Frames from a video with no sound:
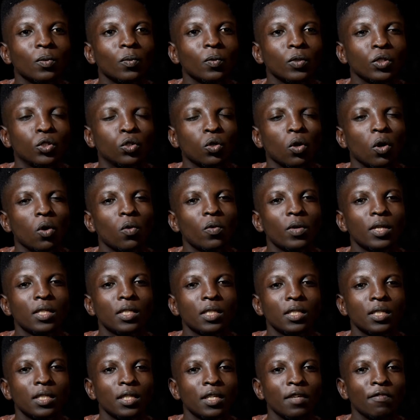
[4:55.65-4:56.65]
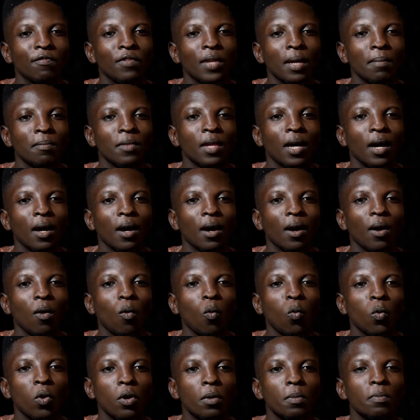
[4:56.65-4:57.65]
we should always give them that
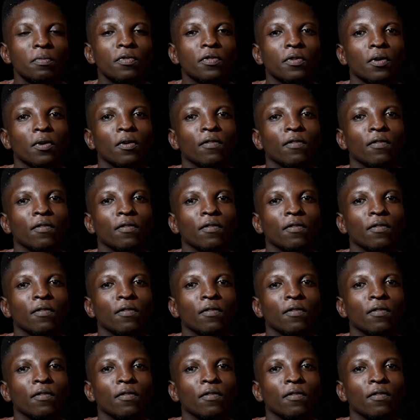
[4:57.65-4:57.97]
warmth